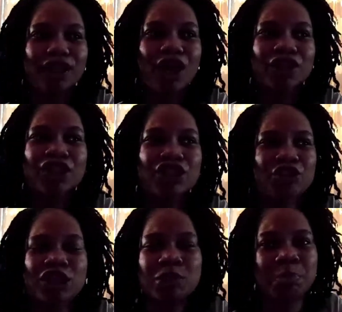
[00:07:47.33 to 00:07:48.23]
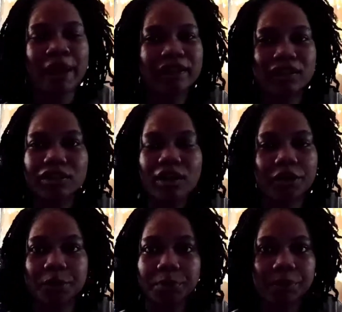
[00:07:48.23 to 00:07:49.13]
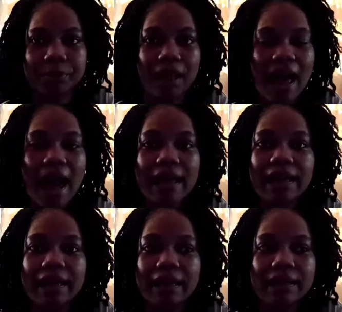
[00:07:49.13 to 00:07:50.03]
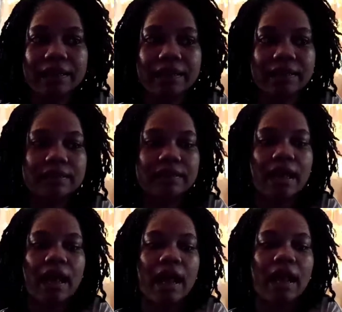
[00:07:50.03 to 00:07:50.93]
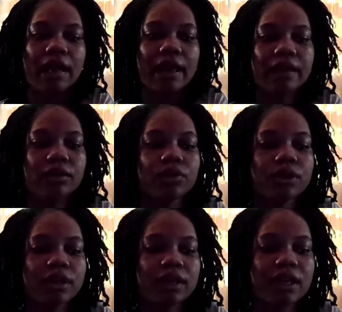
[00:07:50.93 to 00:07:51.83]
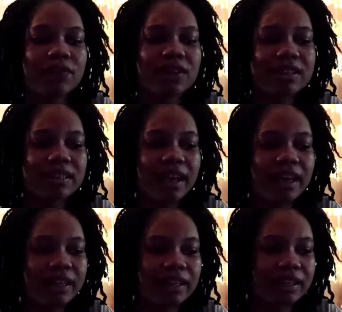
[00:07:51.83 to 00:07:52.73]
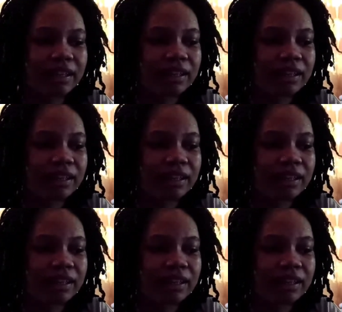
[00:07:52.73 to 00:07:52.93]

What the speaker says: disrespecting other people. I hate this. Like, okay, if it's like,